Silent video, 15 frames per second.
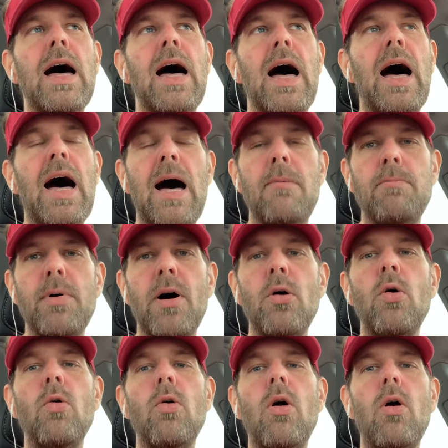
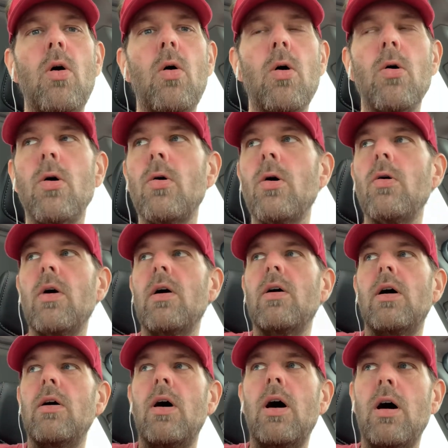hypo or
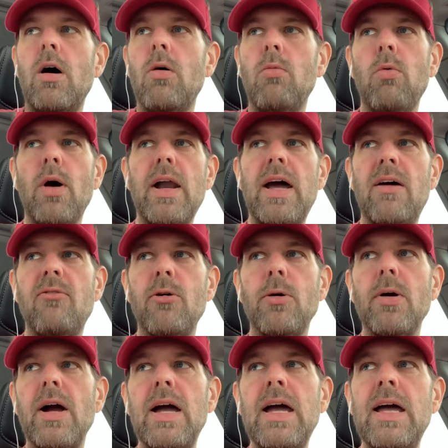whatever.
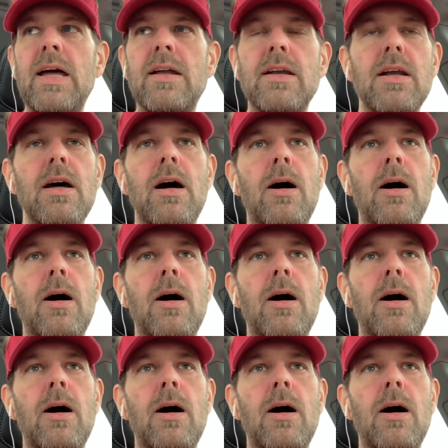And